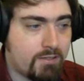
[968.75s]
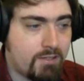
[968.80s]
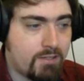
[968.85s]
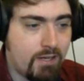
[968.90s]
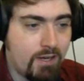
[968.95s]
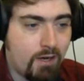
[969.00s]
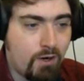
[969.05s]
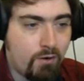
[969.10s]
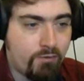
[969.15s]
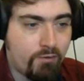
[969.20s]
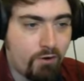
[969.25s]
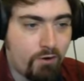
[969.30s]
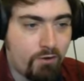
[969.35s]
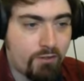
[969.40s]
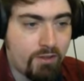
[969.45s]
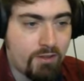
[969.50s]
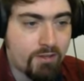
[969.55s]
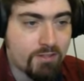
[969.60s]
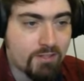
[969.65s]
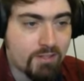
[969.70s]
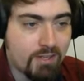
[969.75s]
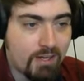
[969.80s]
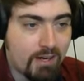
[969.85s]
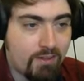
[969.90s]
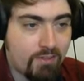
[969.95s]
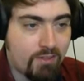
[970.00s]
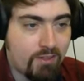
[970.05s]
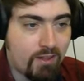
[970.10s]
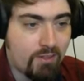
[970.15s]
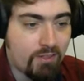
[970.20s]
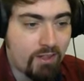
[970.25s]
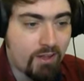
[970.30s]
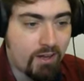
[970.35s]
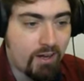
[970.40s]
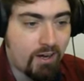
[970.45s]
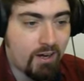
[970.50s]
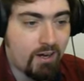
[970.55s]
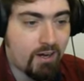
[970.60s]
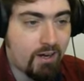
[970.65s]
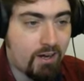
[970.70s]
see over on this side that there
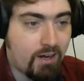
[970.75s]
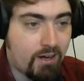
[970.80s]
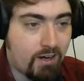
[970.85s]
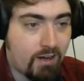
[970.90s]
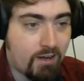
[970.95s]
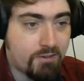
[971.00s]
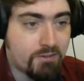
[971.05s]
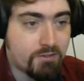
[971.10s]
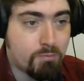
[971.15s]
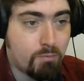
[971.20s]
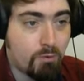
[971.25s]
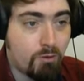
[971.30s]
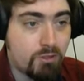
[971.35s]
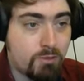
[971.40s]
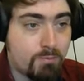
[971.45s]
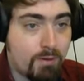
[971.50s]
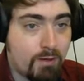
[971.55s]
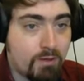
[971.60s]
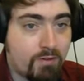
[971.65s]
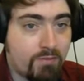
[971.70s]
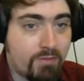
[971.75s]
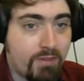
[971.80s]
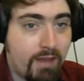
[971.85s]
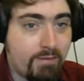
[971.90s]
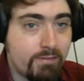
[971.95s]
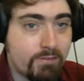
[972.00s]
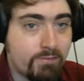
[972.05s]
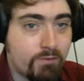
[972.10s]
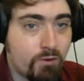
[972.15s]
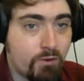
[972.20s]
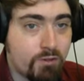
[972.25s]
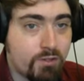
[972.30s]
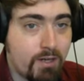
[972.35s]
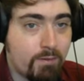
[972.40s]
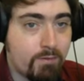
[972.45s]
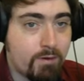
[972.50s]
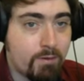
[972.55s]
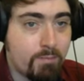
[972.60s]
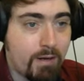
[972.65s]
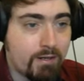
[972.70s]
are a small amount of naval force
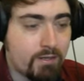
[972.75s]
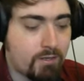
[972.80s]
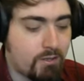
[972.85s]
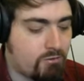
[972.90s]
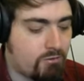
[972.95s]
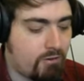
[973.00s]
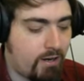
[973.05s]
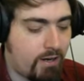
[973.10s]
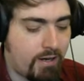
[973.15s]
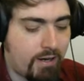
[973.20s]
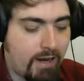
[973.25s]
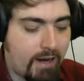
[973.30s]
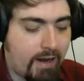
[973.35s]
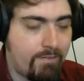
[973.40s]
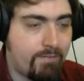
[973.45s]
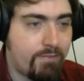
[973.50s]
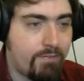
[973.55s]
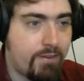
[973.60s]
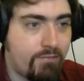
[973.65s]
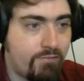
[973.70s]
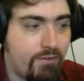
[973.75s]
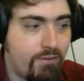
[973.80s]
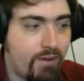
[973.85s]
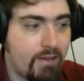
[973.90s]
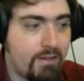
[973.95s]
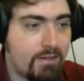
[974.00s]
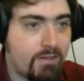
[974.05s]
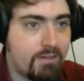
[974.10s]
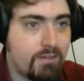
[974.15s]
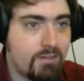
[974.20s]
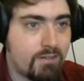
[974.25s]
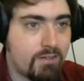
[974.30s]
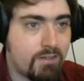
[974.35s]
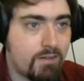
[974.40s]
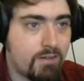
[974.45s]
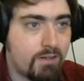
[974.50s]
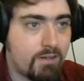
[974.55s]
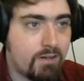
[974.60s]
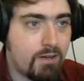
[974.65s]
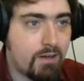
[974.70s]
coming back to try and defend.
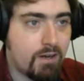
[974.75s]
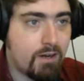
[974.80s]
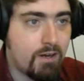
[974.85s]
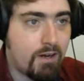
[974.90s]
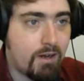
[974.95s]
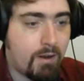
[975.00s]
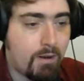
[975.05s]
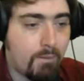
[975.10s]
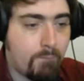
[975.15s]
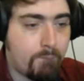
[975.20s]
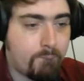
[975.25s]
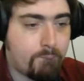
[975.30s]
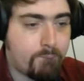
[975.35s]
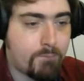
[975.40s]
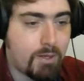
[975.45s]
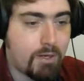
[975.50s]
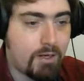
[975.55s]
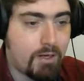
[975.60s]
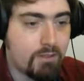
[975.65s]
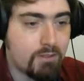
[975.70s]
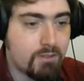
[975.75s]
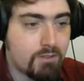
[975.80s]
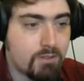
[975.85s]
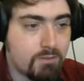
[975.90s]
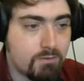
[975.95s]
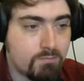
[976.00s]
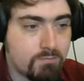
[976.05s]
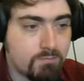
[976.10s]
But